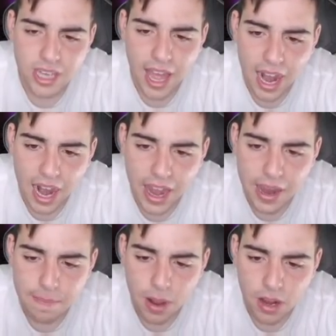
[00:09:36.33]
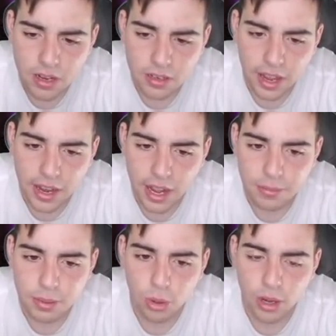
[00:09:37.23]
that like button and help
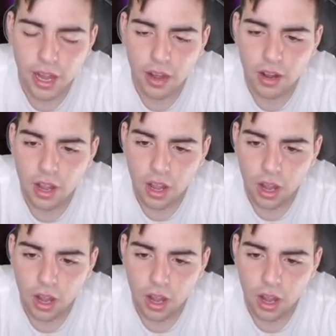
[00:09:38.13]
your boy out.